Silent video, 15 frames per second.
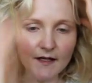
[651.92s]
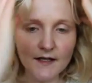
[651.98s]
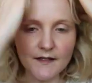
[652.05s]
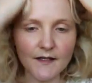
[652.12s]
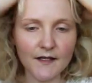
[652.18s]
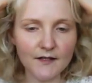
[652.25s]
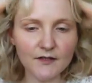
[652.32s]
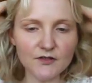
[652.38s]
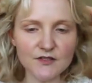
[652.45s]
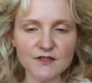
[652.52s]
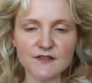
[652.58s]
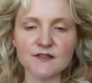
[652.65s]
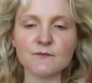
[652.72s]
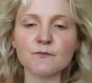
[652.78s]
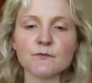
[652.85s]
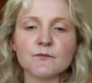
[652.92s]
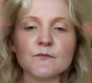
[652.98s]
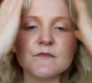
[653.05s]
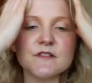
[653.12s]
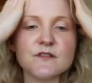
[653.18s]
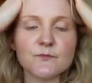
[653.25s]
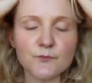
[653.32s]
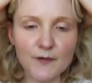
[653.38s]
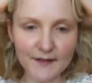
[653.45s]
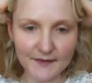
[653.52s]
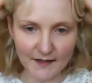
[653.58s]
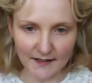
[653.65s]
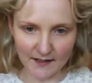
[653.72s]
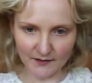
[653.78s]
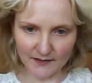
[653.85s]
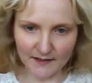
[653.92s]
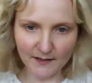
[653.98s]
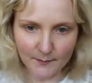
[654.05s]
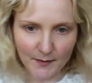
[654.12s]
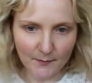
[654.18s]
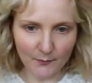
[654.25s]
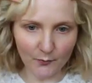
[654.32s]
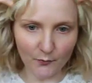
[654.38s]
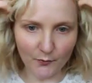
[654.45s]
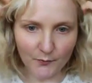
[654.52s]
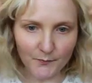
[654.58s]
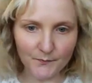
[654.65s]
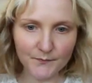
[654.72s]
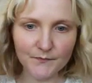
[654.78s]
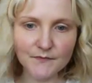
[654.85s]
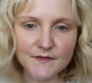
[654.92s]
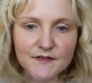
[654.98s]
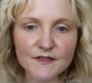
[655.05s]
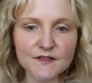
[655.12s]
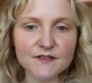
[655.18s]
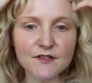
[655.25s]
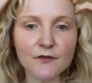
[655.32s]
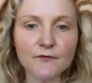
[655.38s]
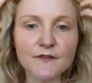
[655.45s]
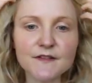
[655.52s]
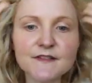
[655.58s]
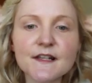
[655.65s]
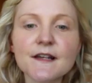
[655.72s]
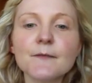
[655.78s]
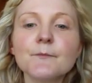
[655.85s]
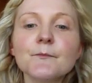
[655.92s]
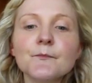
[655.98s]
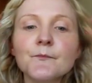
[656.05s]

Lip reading: And then just spread that out a little bit more so it softens it.